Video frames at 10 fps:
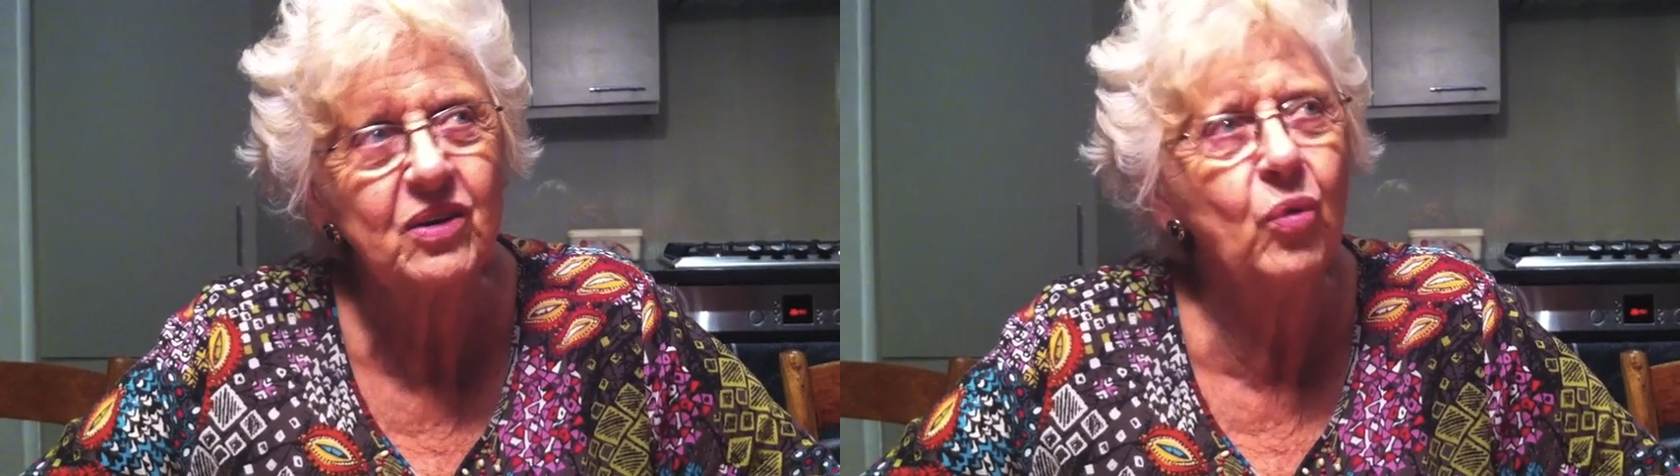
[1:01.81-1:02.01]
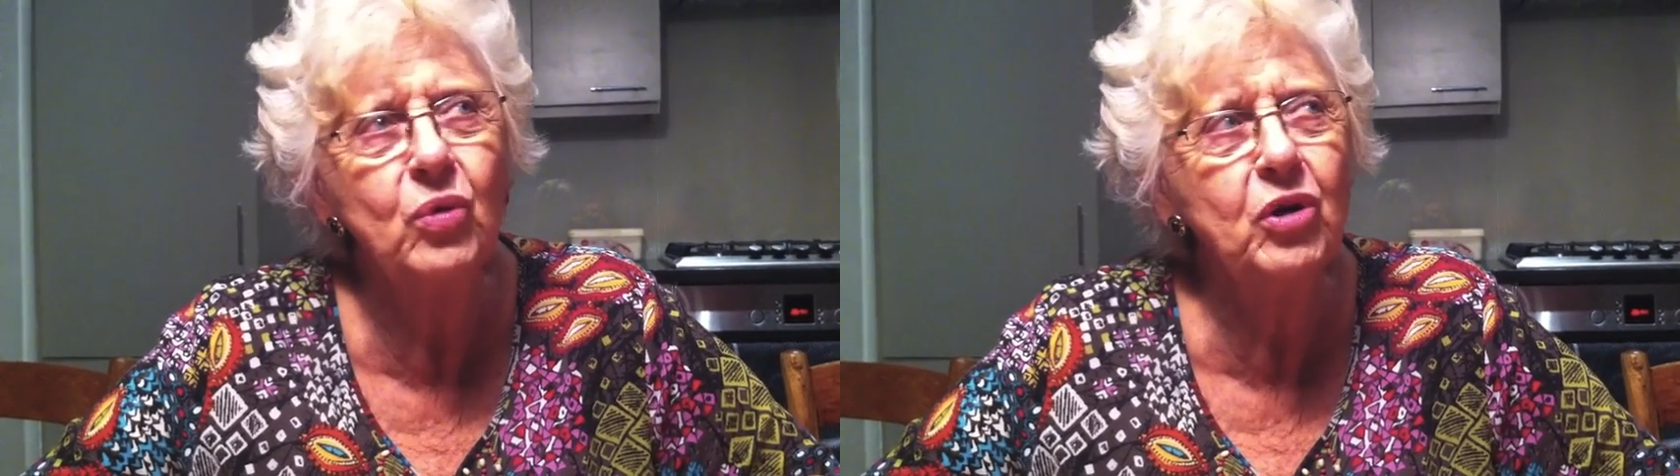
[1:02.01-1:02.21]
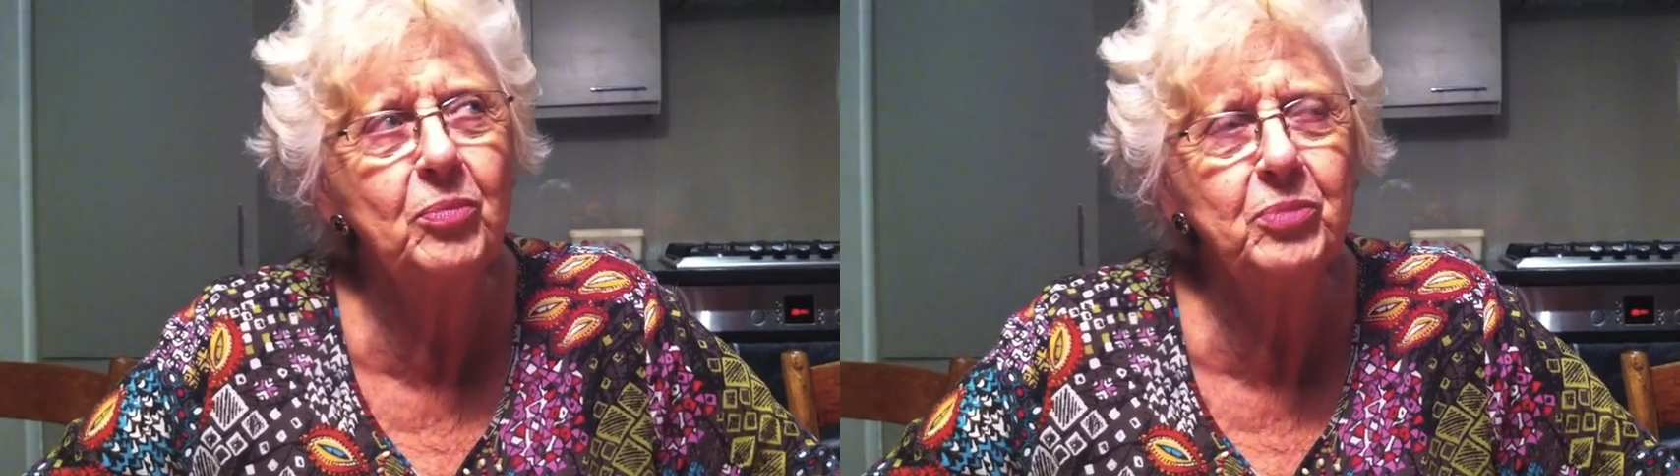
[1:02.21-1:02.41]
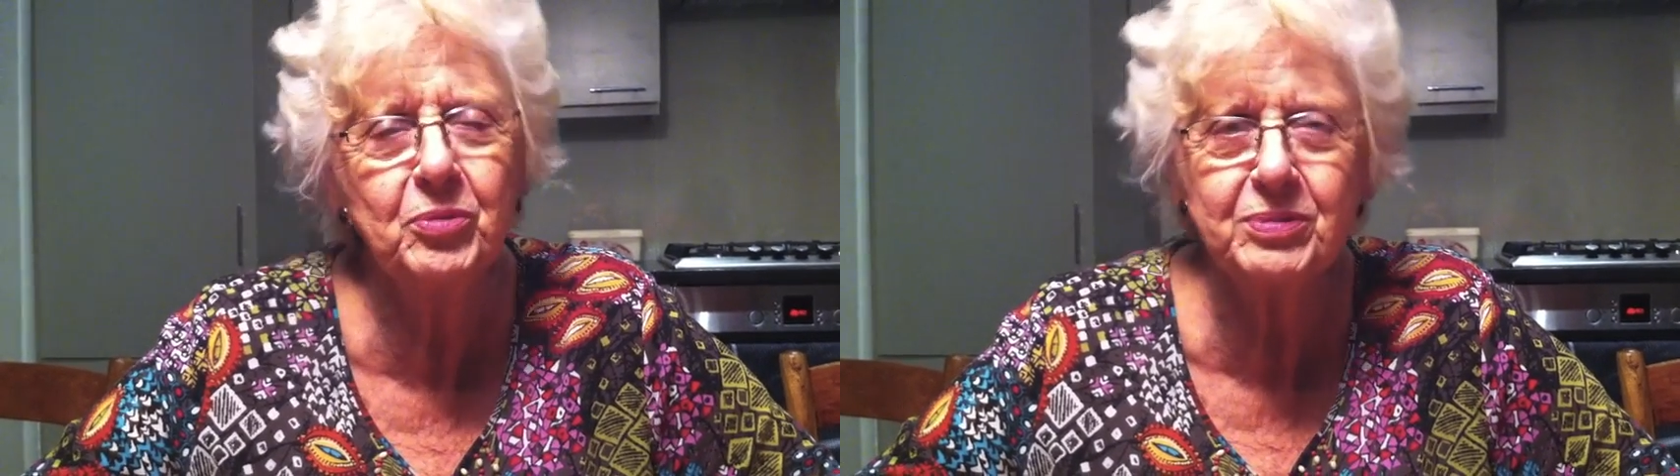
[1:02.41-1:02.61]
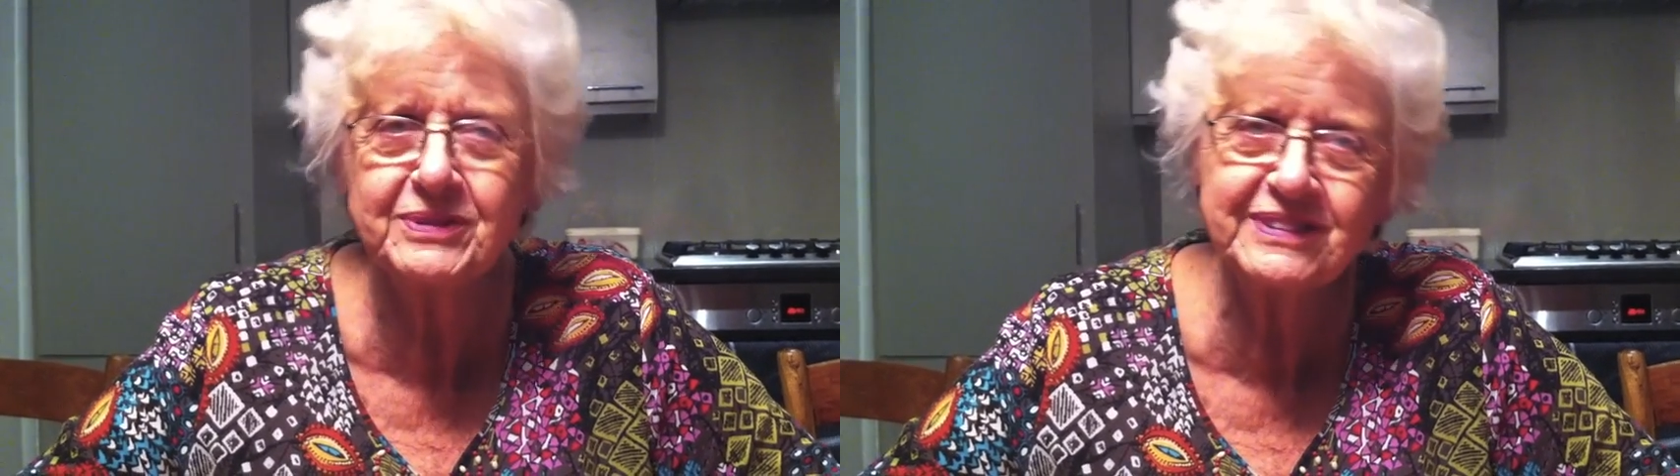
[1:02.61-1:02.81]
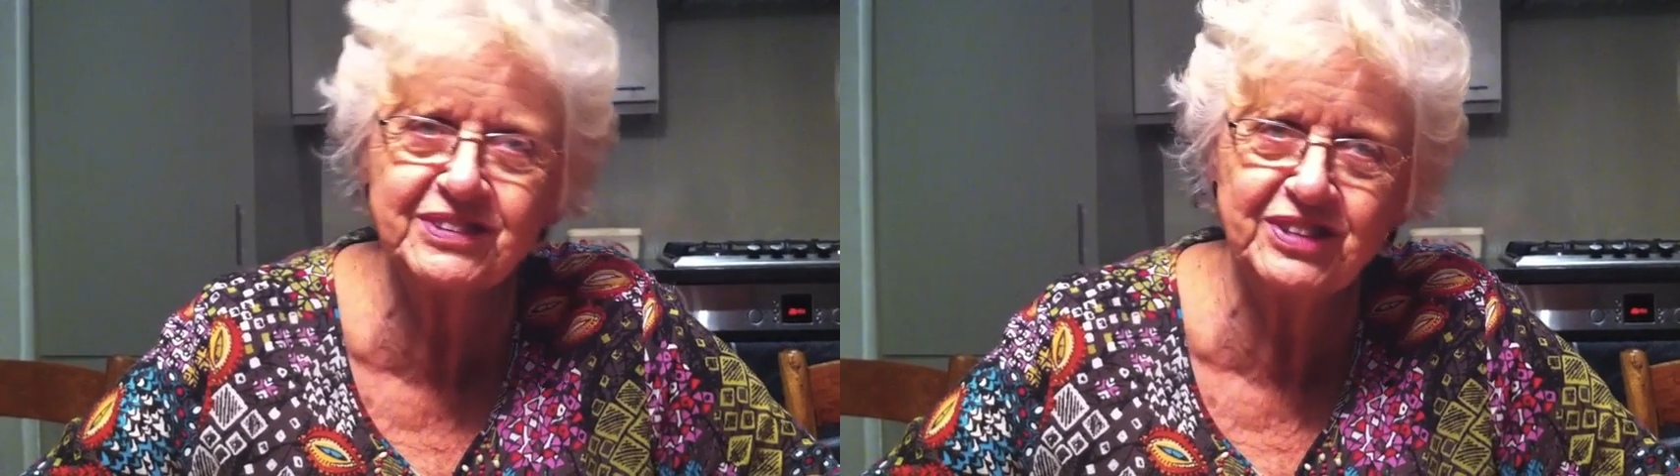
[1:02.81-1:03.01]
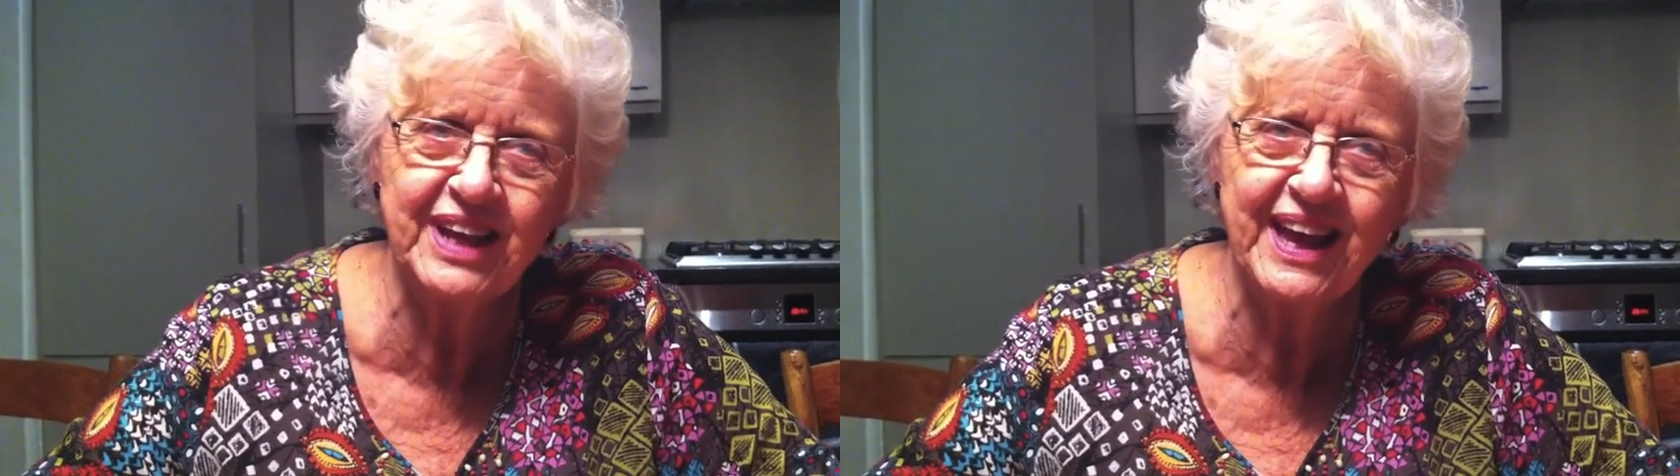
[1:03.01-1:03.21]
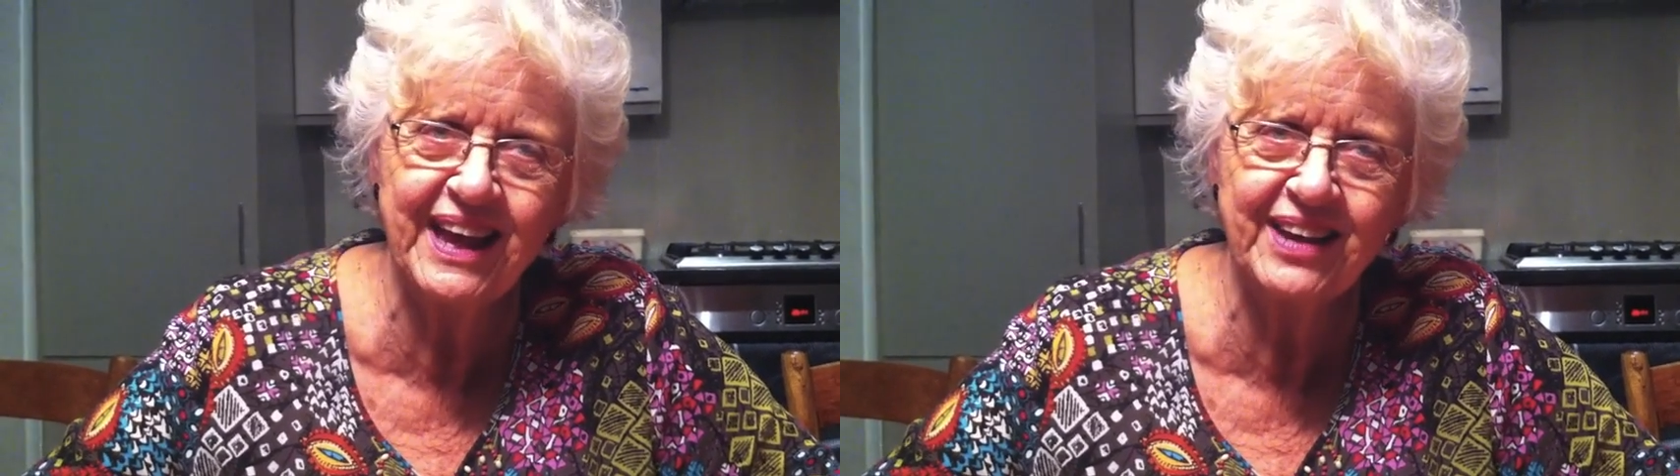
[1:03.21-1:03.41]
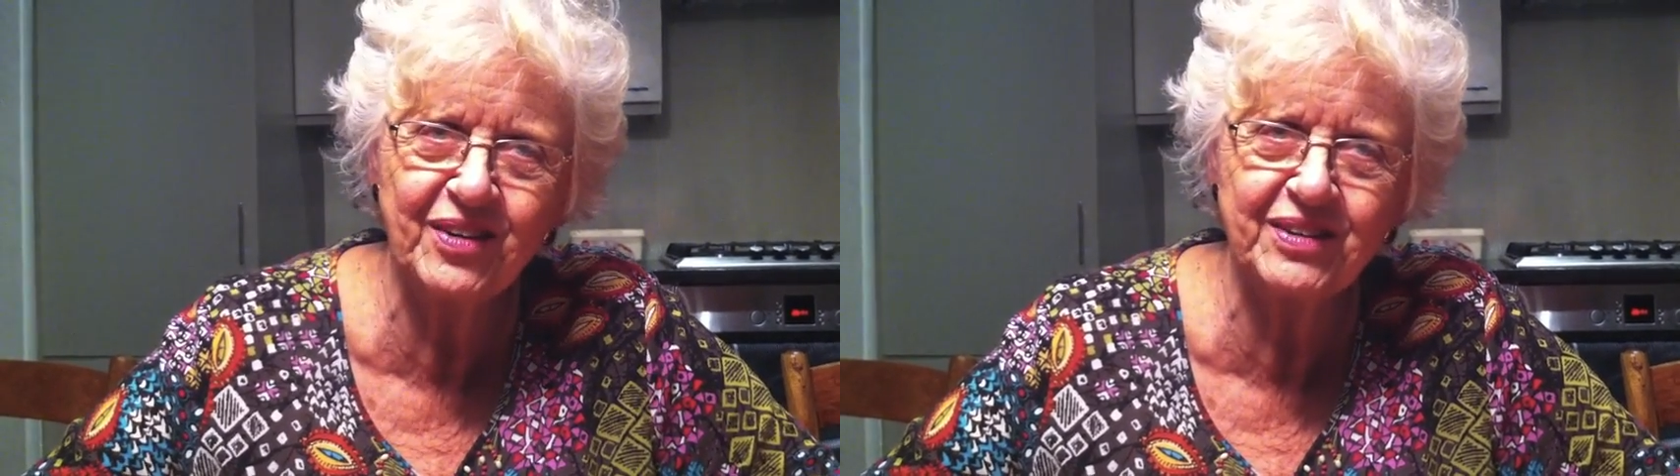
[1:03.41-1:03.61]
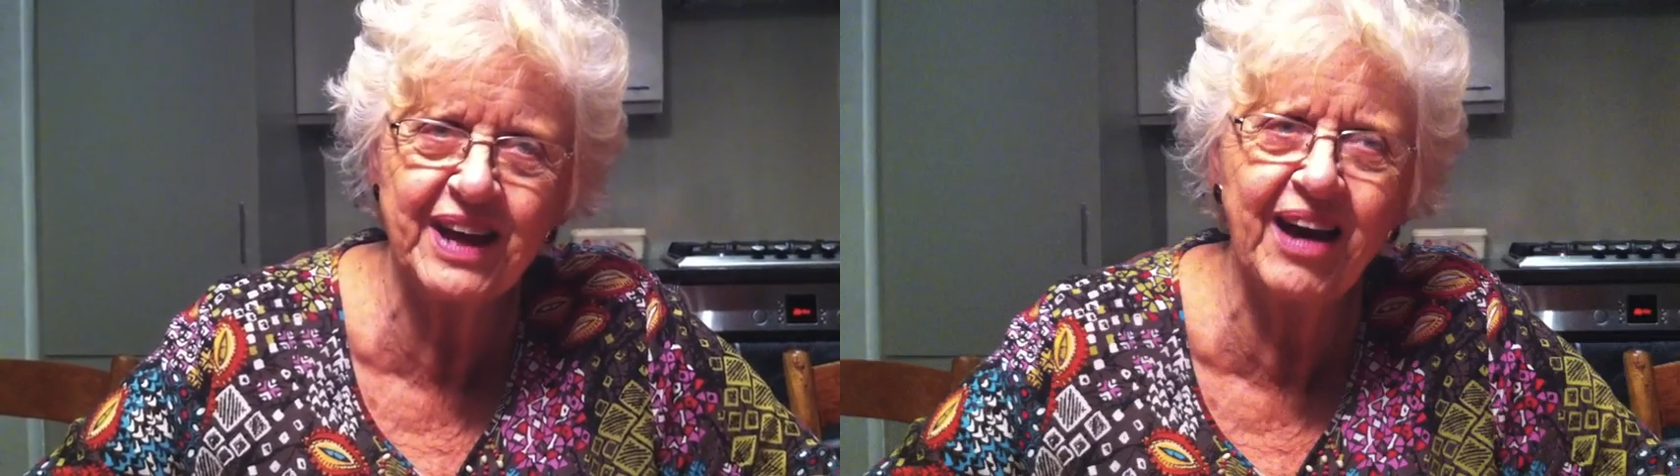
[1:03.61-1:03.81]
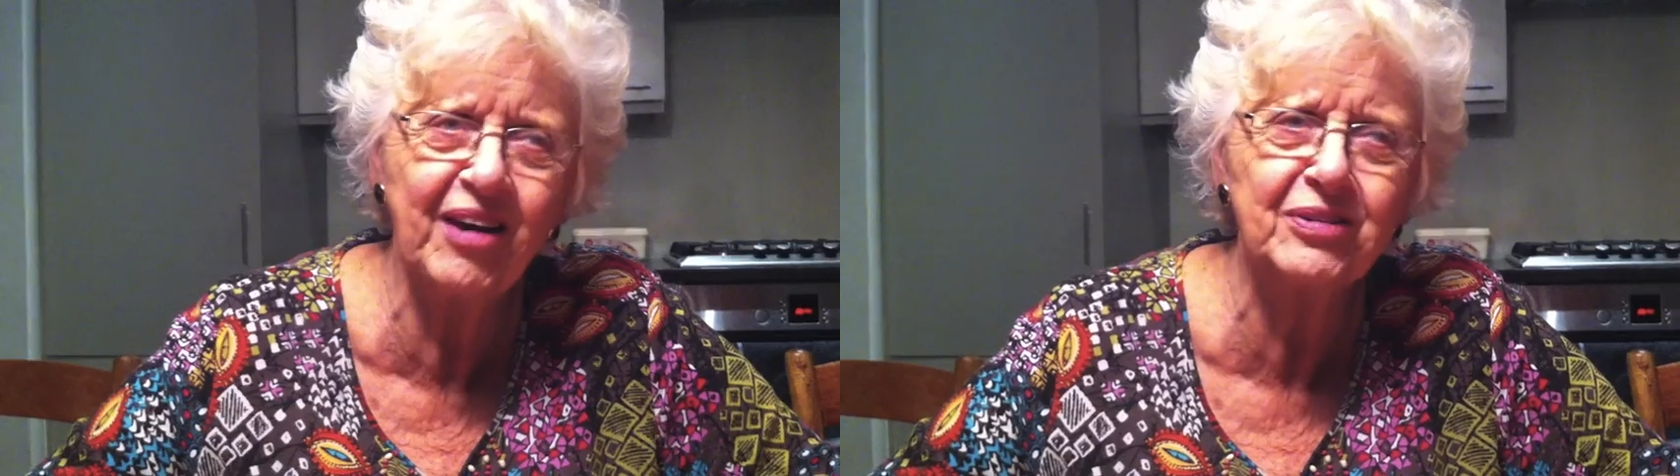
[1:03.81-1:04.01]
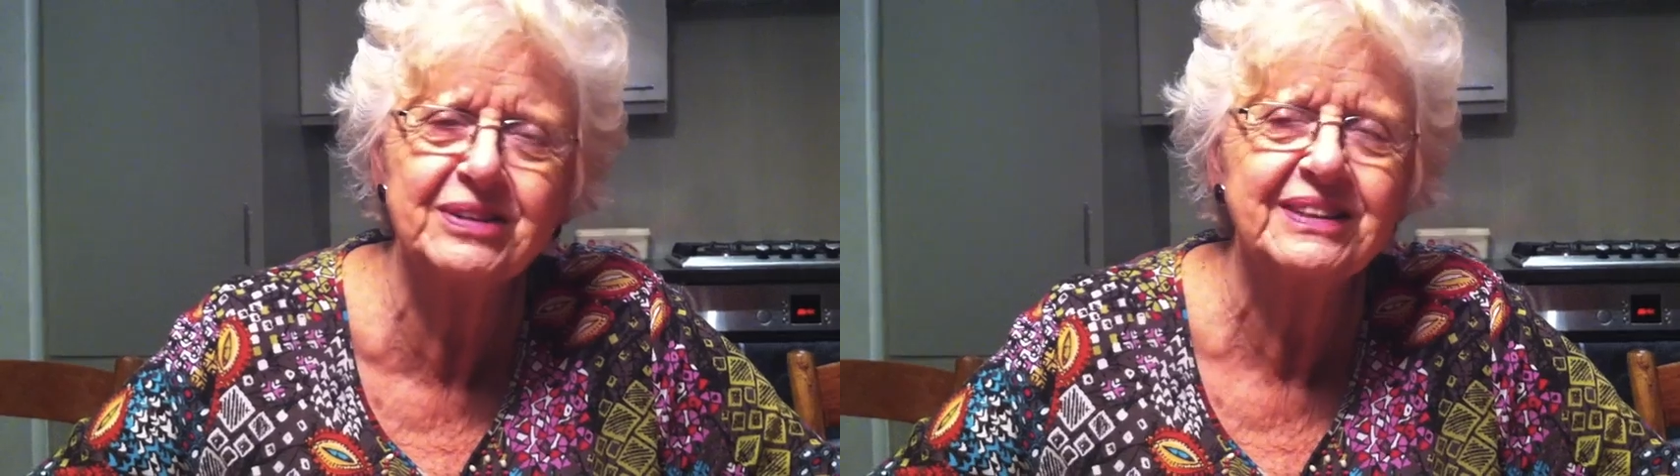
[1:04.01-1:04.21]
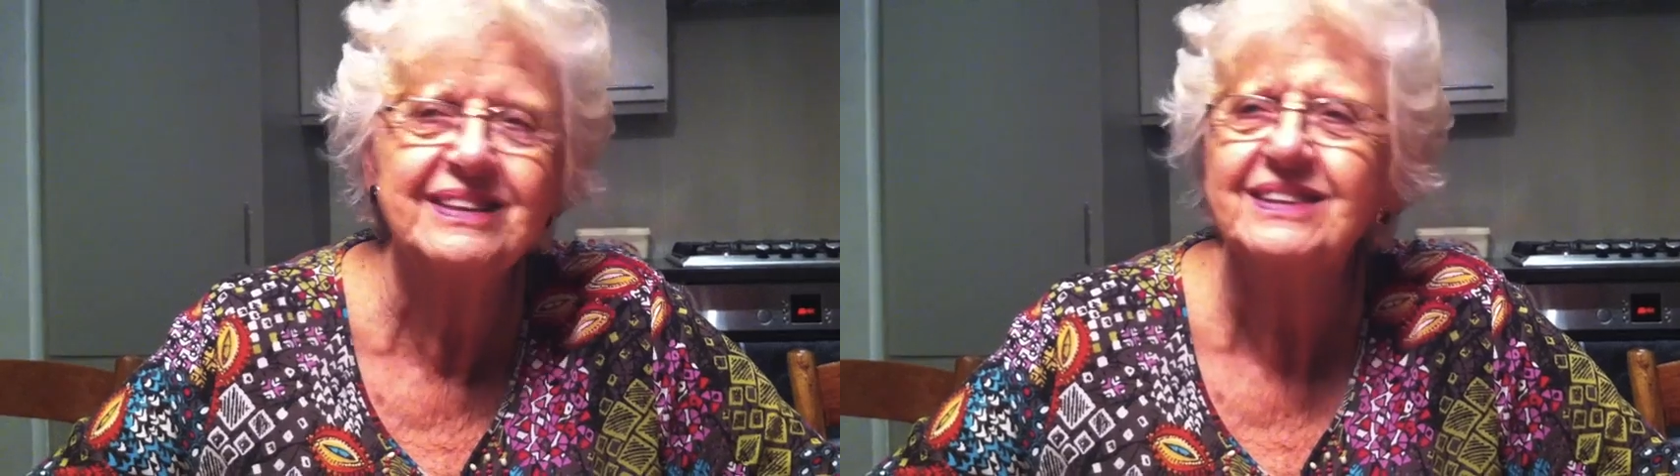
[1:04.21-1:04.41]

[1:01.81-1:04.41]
all her pupils that she had are now